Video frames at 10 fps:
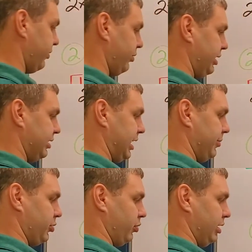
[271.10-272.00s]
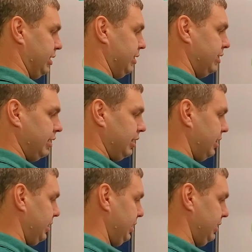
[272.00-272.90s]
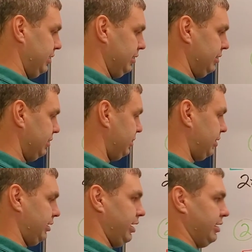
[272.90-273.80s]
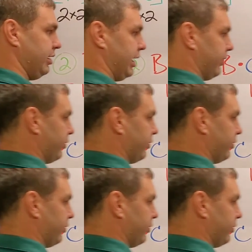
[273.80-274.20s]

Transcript: three times one is a negative